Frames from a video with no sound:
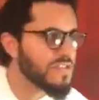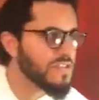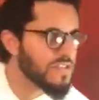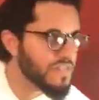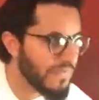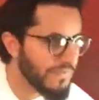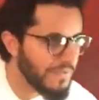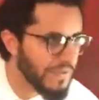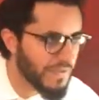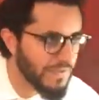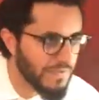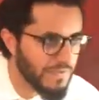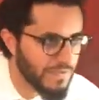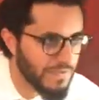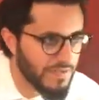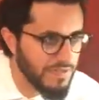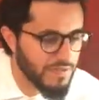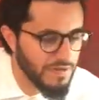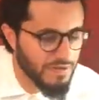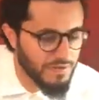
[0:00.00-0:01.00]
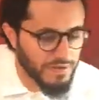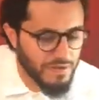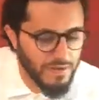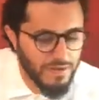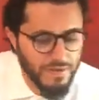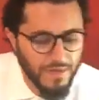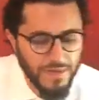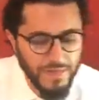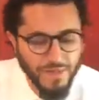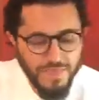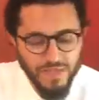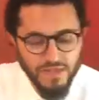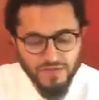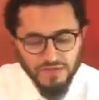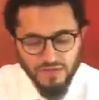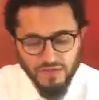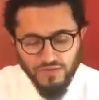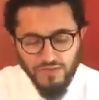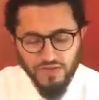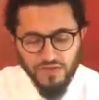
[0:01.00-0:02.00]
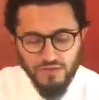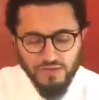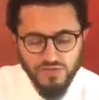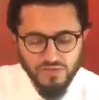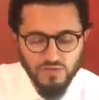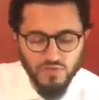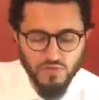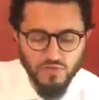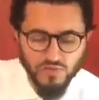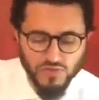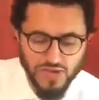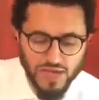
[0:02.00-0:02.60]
sifa. Okay? Sifa Mawsuf.